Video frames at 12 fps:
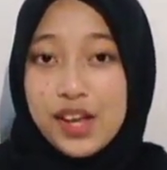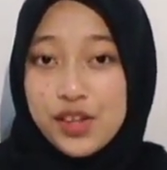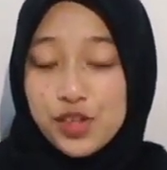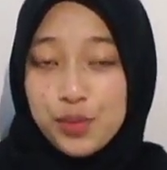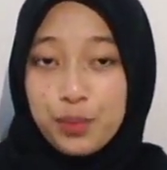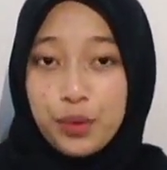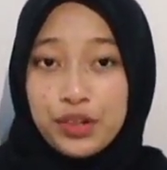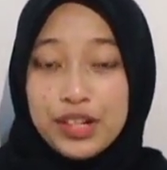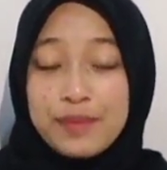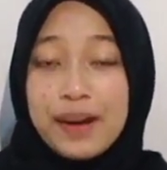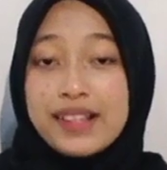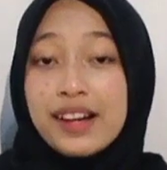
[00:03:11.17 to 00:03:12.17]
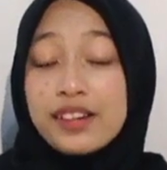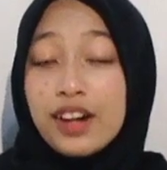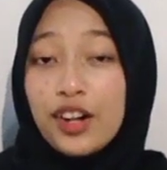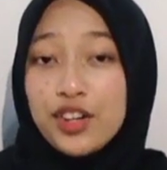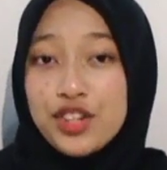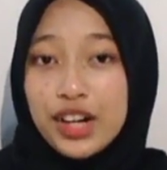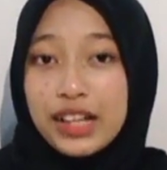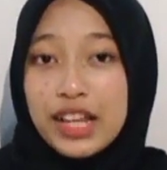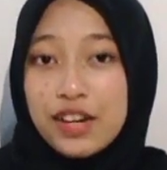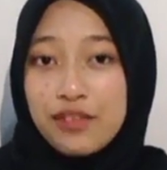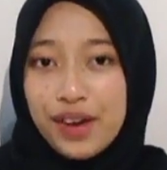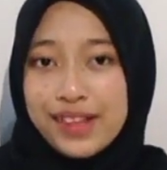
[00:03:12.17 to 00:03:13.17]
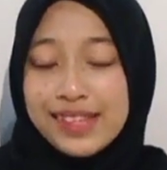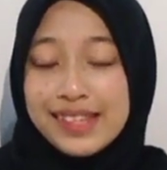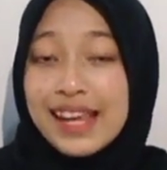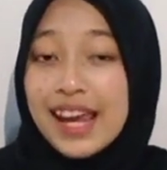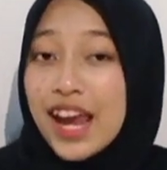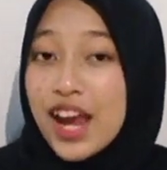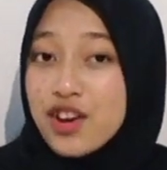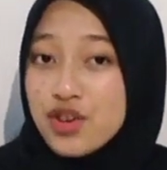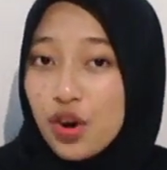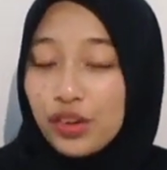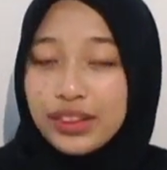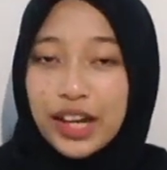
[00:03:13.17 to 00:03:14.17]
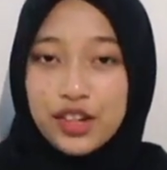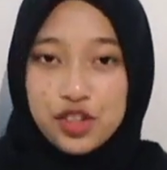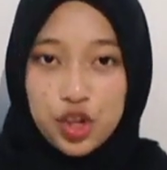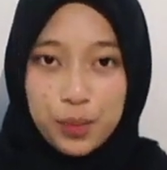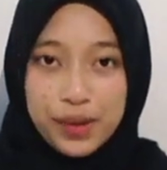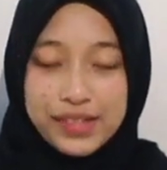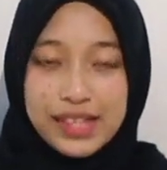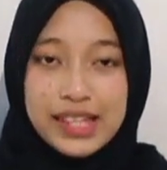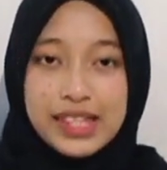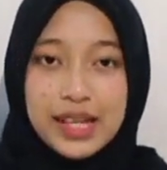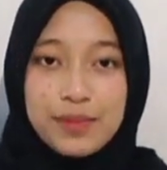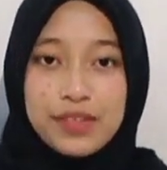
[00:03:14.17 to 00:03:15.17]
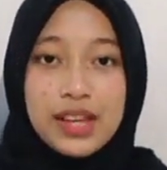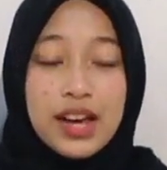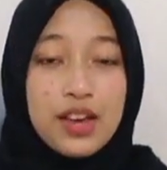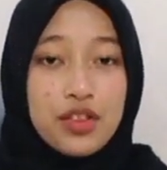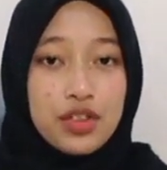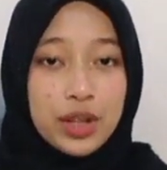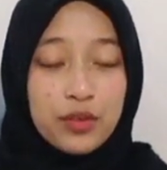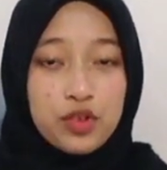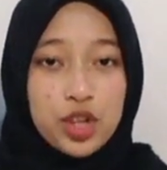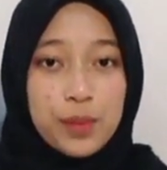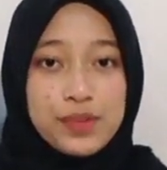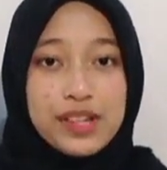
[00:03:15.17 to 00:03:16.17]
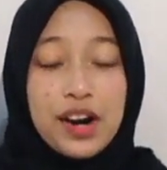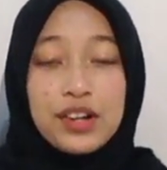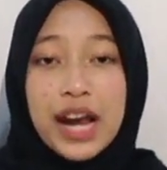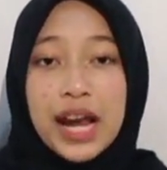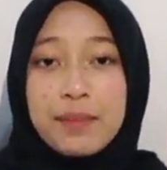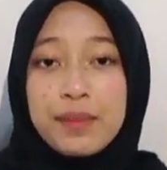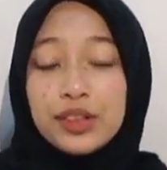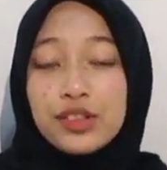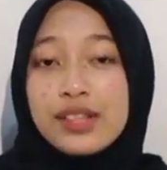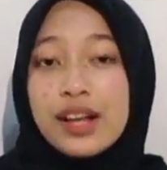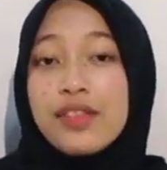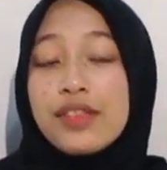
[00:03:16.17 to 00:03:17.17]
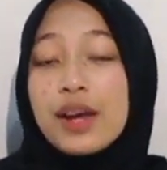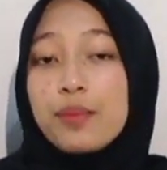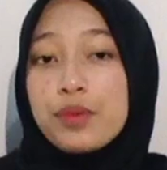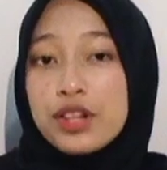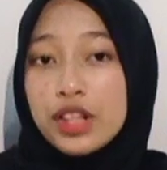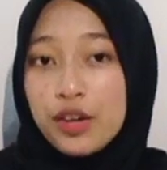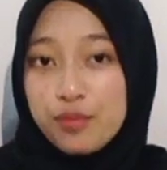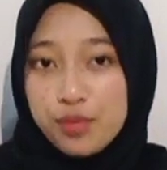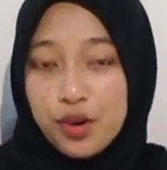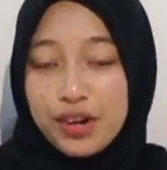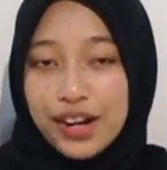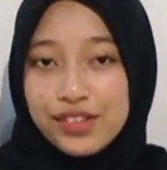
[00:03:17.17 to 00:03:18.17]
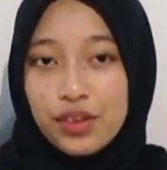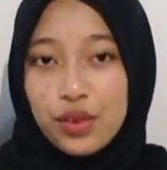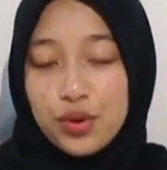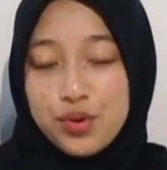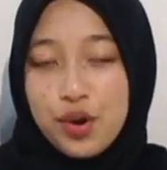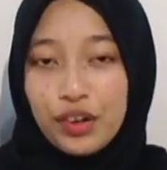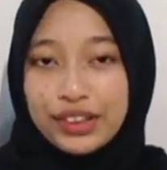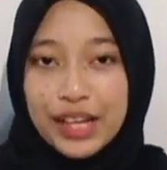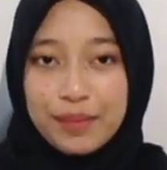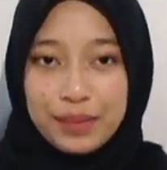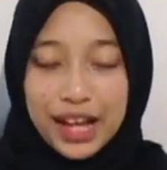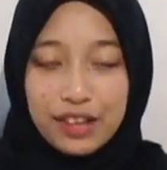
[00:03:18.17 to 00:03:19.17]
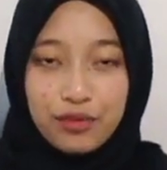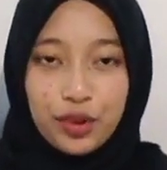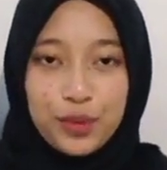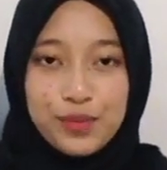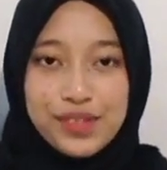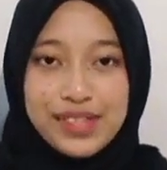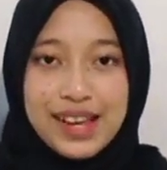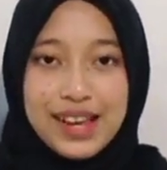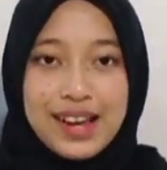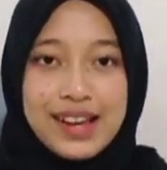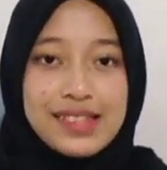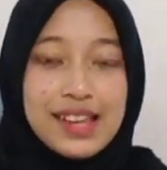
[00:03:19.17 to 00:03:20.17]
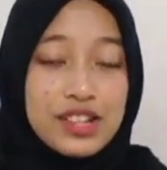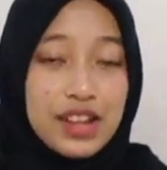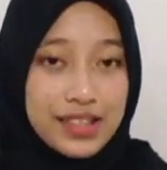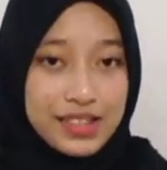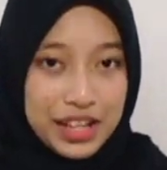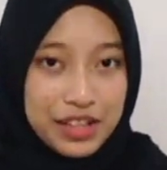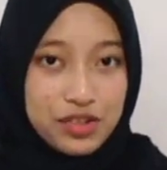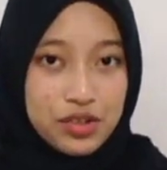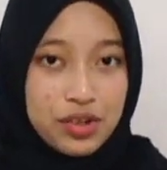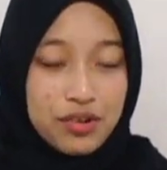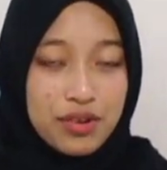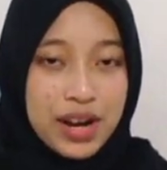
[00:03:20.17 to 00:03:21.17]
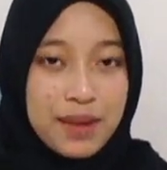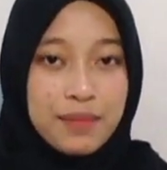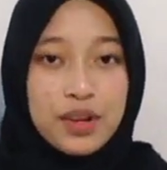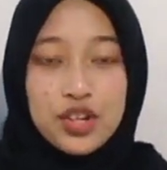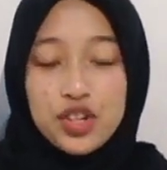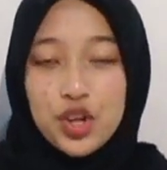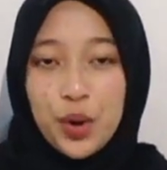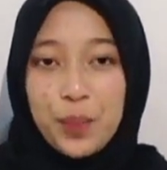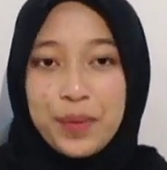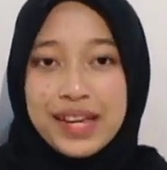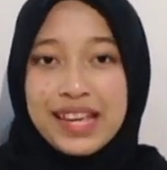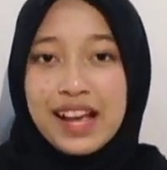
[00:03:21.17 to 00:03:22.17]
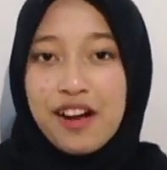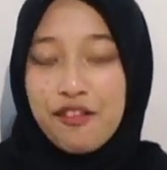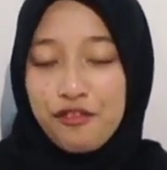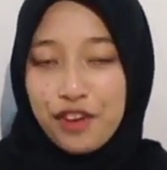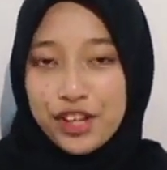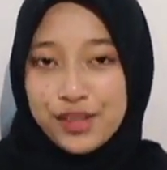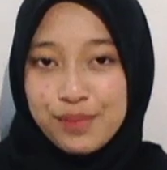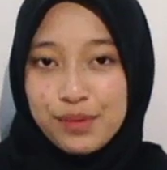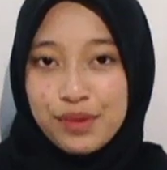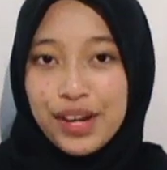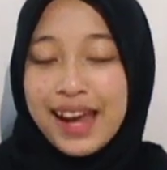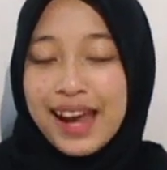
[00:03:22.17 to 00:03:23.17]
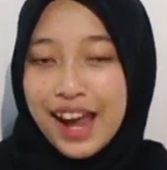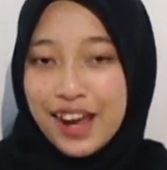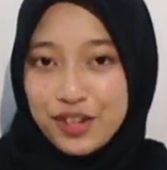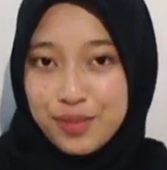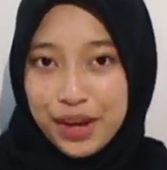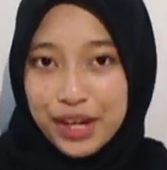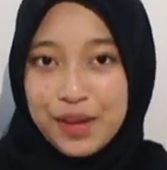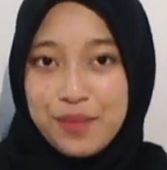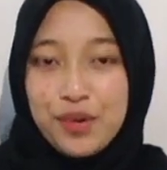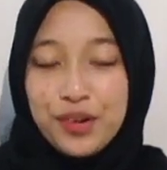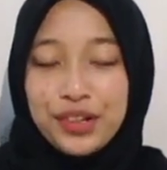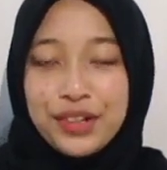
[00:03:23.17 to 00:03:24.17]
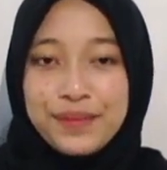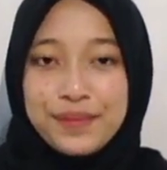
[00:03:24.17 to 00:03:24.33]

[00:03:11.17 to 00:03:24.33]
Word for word: Supported by technological advances and online shopping systems, thrift shops are able to sell their pre-loved products through online platforms such as Instagram, Shopee, Facebook, and many more.